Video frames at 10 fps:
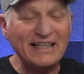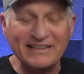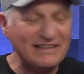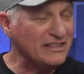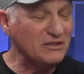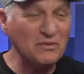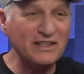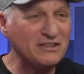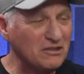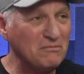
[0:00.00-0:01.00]
This is
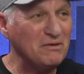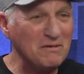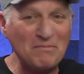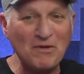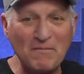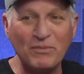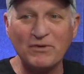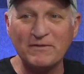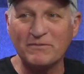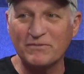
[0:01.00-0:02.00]
why so many
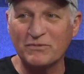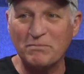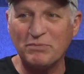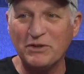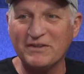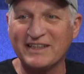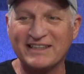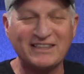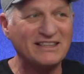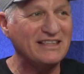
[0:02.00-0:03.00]
people rebuke
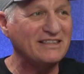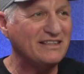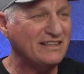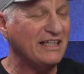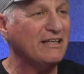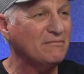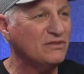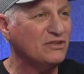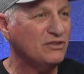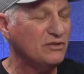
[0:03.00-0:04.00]
this because it
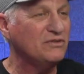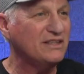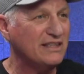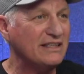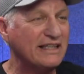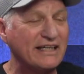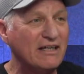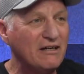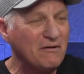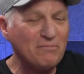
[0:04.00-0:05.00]
seems too silly.
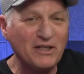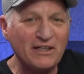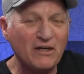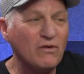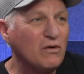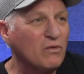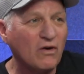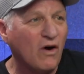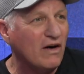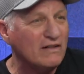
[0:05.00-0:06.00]
But you know what?
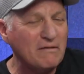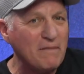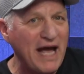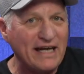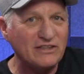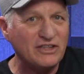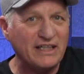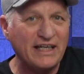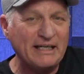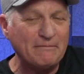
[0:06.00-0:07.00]
We're all
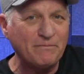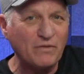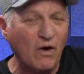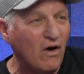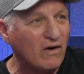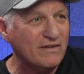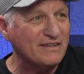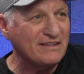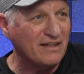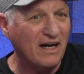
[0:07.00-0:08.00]
imagining all
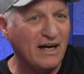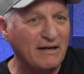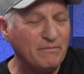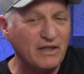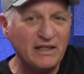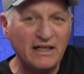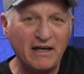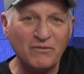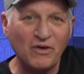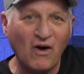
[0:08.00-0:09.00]
the time
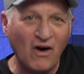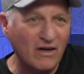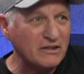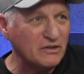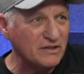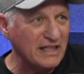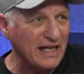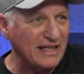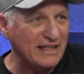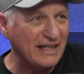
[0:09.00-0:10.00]
and we're all
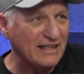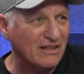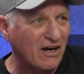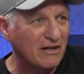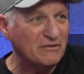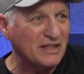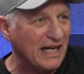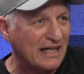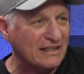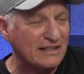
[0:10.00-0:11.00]
creating our
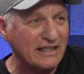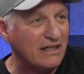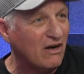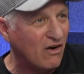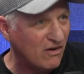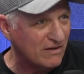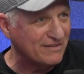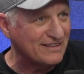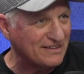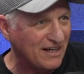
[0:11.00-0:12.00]
reality
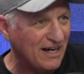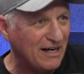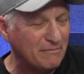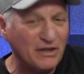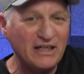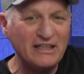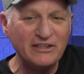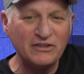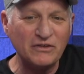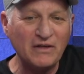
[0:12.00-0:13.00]
all the time.
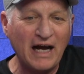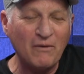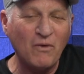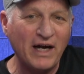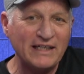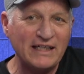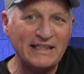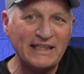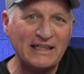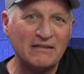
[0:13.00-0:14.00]
So not why
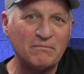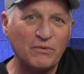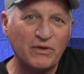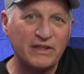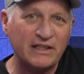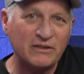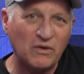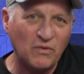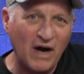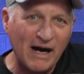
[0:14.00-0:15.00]
not get on board and
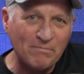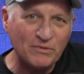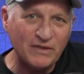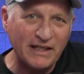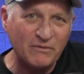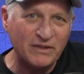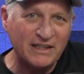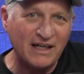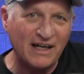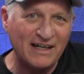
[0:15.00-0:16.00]
cooperate
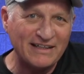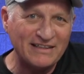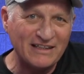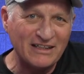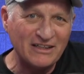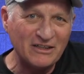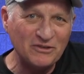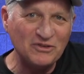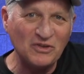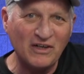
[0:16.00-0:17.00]
with God,
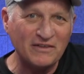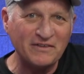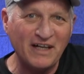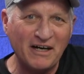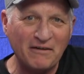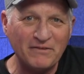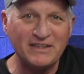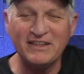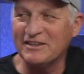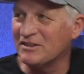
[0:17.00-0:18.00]
who's all love
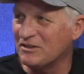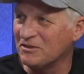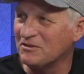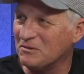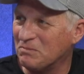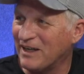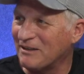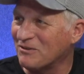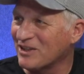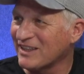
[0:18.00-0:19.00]
and doesn't do
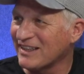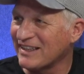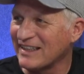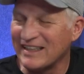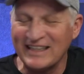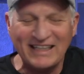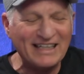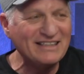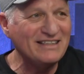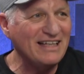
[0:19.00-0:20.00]
spite work? Yeah.
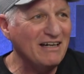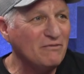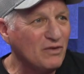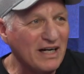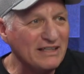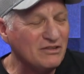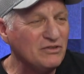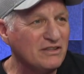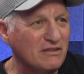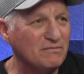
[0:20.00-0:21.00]
Instead of what I
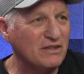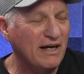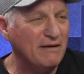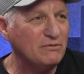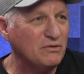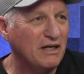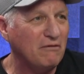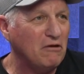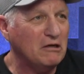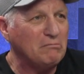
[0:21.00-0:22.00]
do sometimes when I
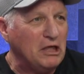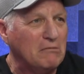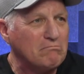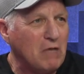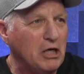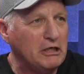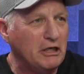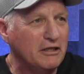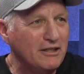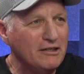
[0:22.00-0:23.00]
want to be a
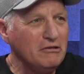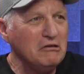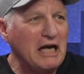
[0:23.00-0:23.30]
martyr. Right.